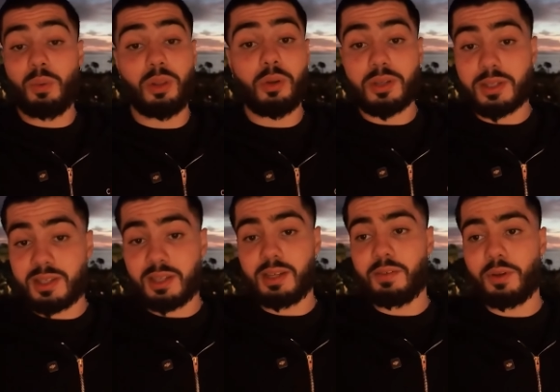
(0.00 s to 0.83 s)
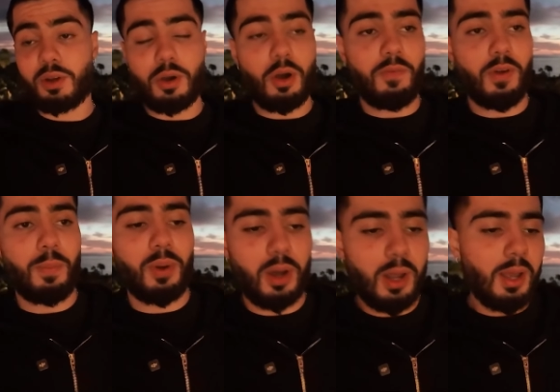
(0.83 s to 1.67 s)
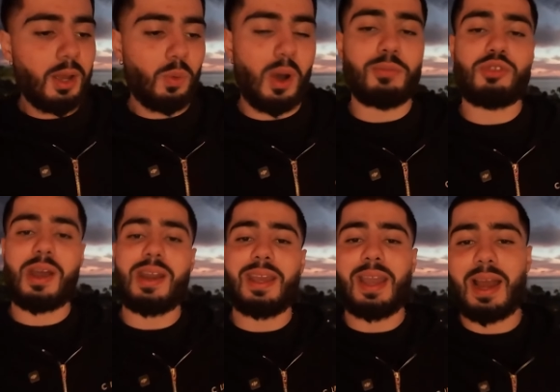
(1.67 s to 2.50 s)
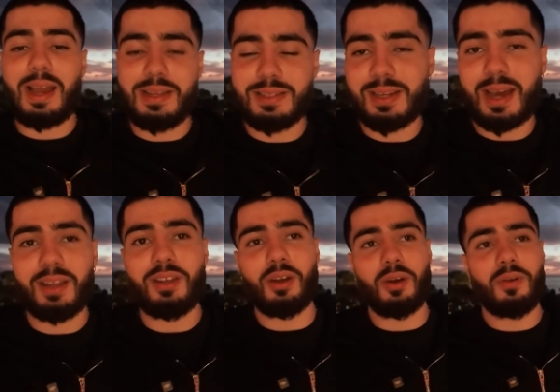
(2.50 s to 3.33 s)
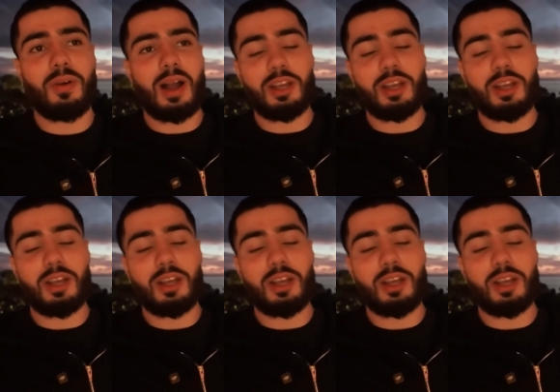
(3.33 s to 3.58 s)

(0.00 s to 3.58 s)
whether it's a significant other. But what I'm trying to get at is that, you know,